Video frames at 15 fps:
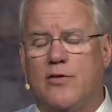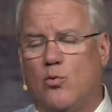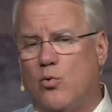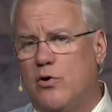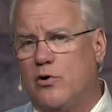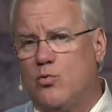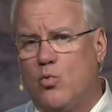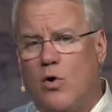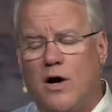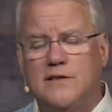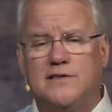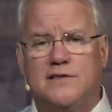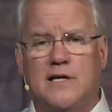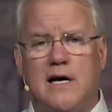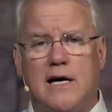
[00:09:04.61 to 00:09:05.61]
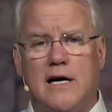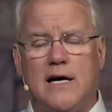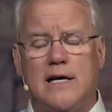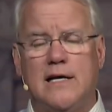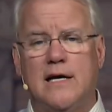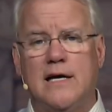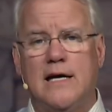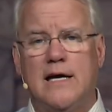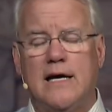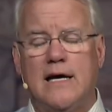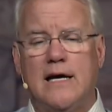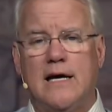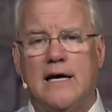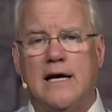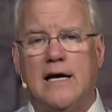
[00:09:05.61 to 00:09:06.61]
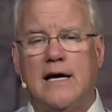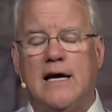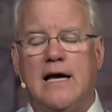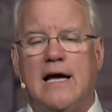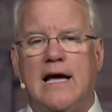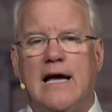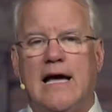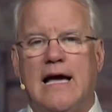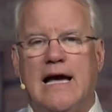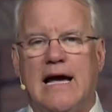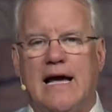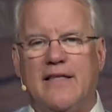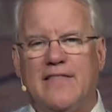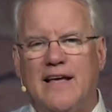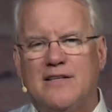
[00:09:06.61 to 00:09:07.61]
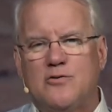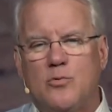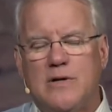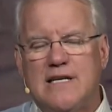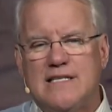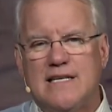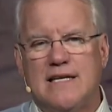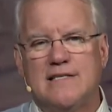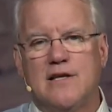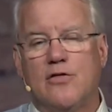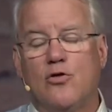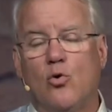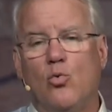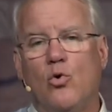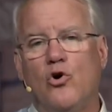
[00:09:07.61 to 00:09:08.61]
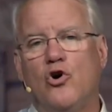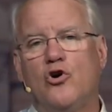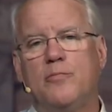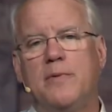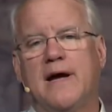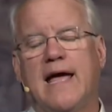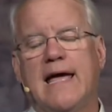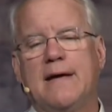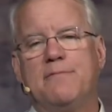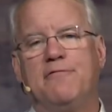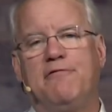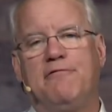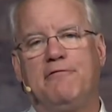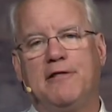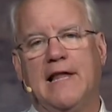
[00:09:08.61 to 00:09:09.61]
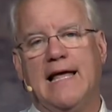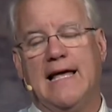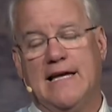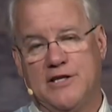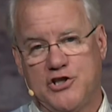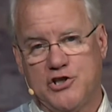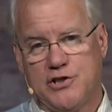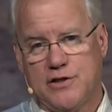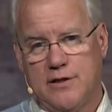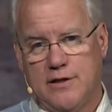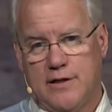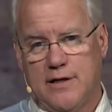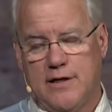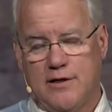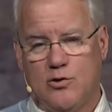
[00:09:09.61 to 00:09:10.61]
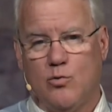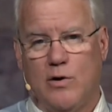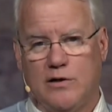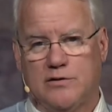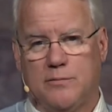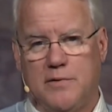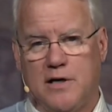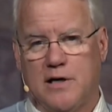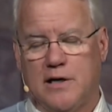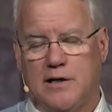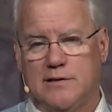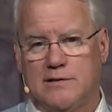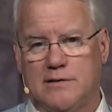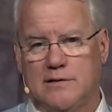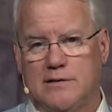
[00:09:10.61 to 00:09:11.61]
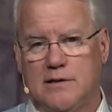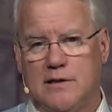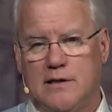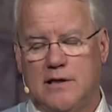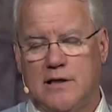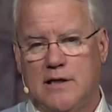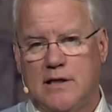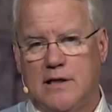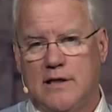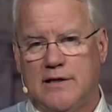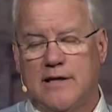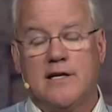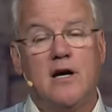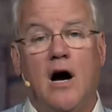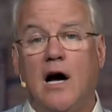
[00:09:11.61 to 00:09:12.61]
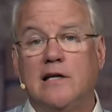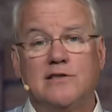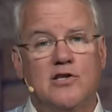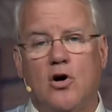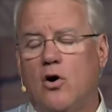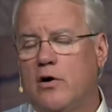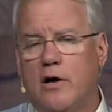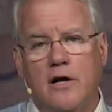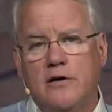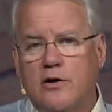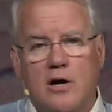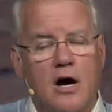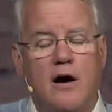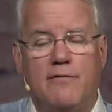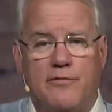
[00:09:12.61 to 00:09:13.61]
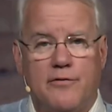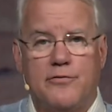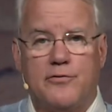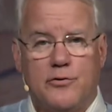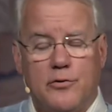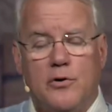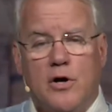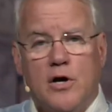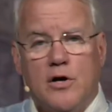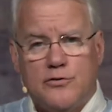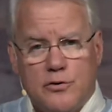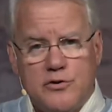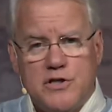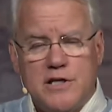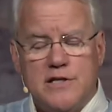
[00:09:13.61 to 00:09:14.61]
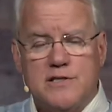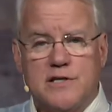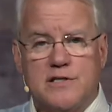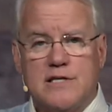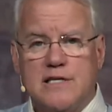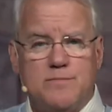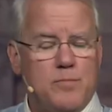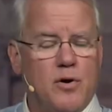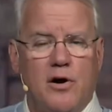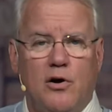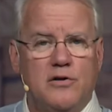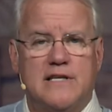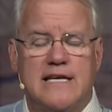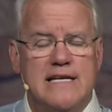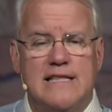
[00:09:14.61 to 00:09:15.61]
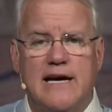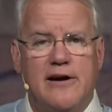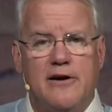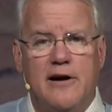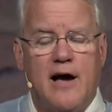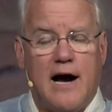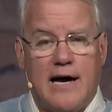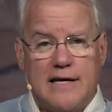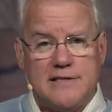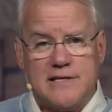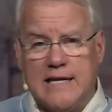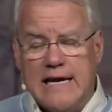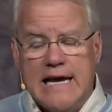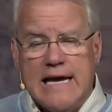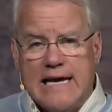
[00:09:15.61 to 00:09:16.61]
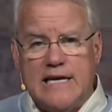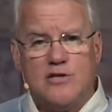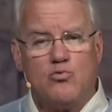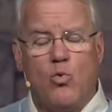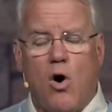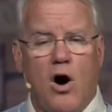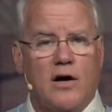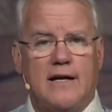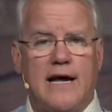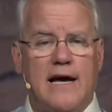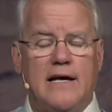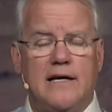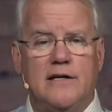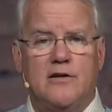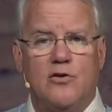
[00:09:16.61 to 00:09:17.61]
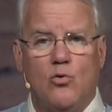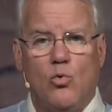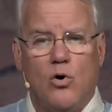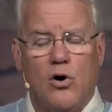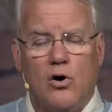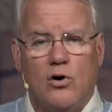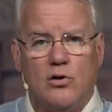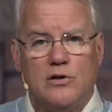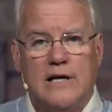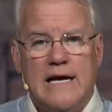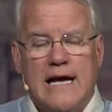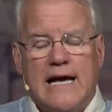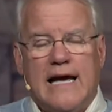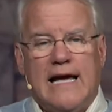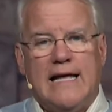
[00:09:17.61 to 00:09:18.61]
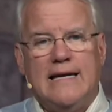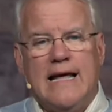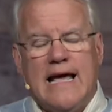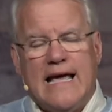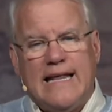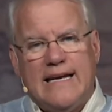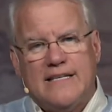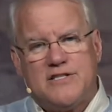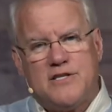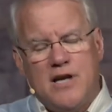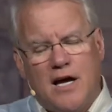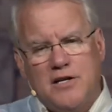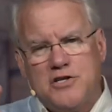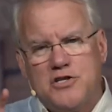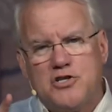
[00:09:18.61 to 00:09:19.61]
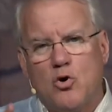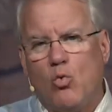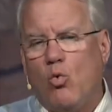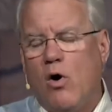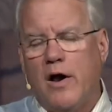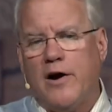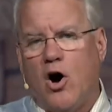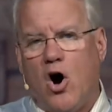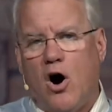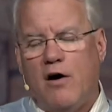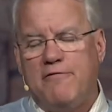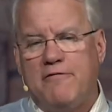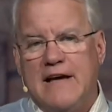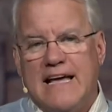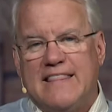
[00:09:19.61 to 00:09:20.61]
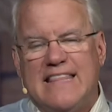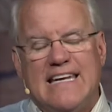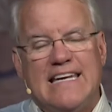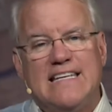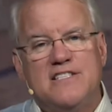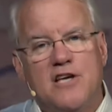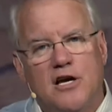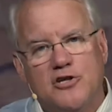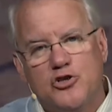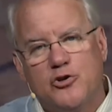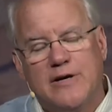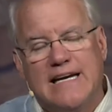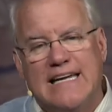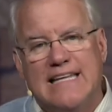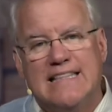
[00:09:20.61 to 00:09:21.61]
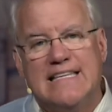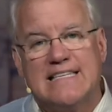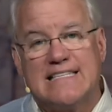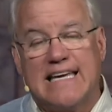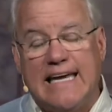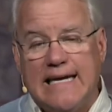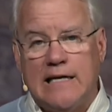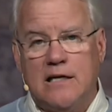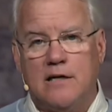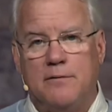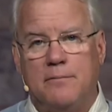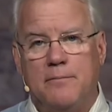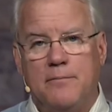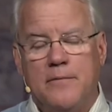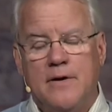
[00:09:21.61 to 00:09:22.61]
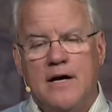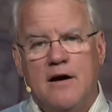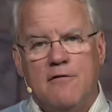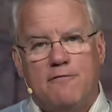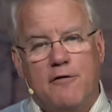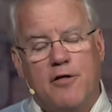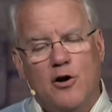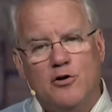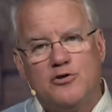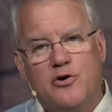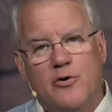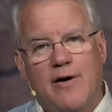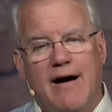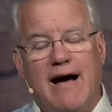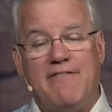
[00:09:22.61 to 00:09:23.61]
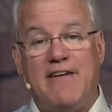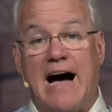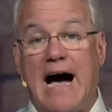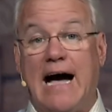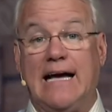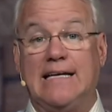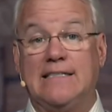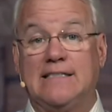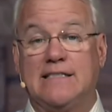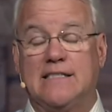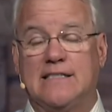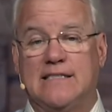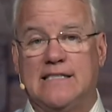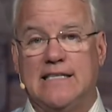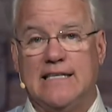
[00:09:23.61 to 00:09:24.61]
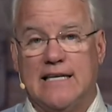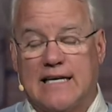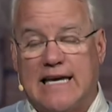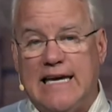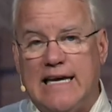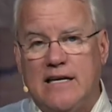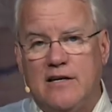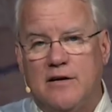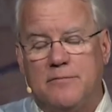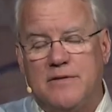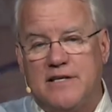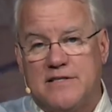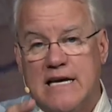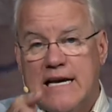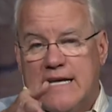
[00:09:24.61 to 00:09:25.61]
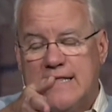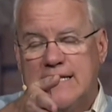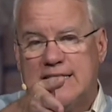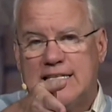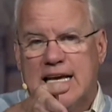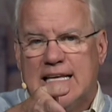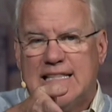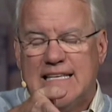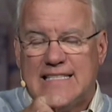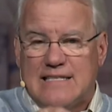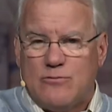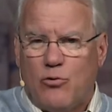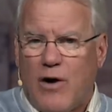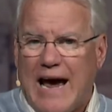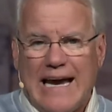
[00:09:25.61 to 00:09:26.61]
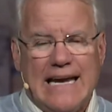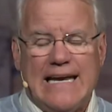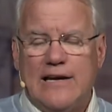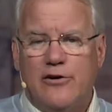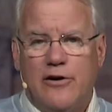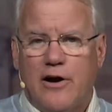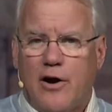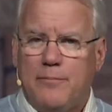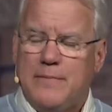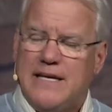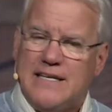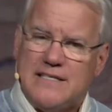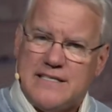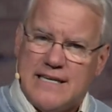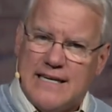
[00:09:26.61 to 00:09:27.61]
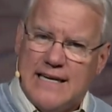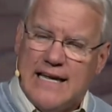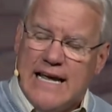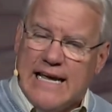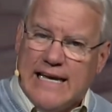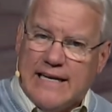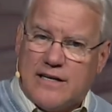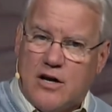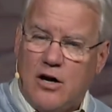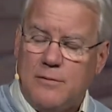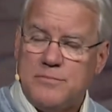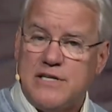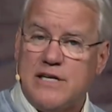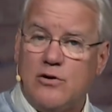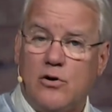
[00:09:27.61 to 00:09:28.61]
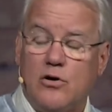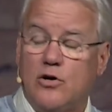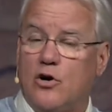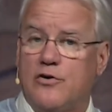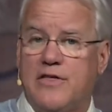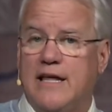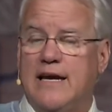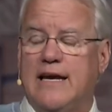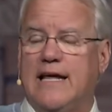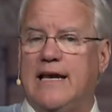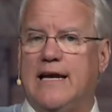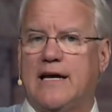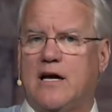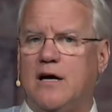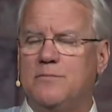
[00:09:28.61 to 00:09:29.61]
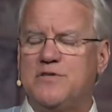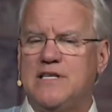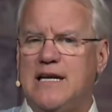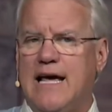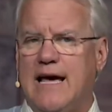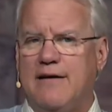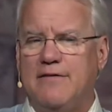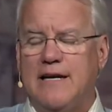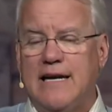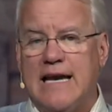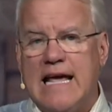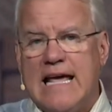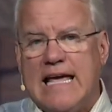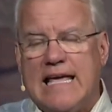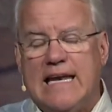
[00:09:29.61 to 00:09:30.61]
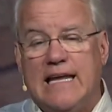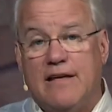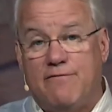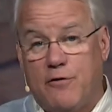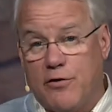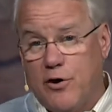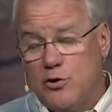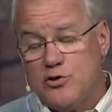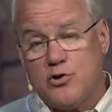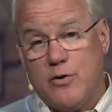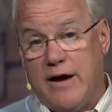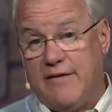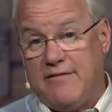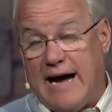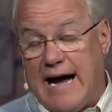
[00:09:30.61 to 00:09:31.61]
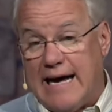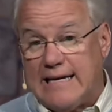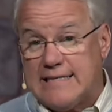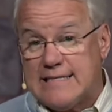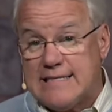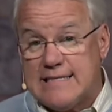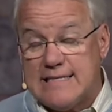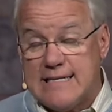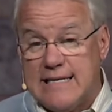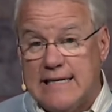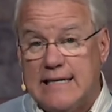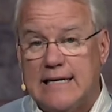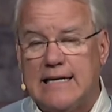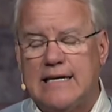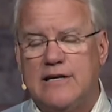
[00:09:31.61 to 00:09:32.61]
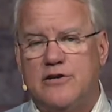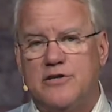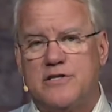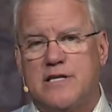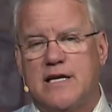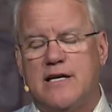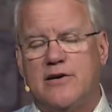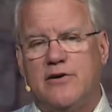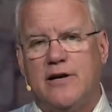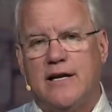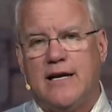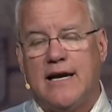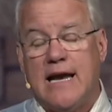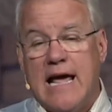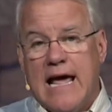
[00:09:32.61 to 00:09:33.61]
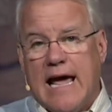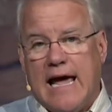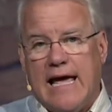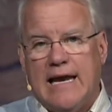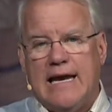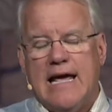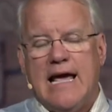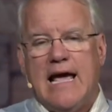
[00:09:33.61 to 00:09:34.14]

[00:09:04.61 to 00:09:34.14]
the Word was God. And that's when he says, the Word became flesh and dwelt among us. That God's gone undercover through Jesus. He's put on teeth, hair, and eyes, and he's walked out into the world. And it's not just a one-off that he's ushering in this kingdom for those who have eyes to see, a kingdom that's right here in our midst, and it comes here on earth, and it comes in heaven, and for those who have eyes to see it and ears to hear it, and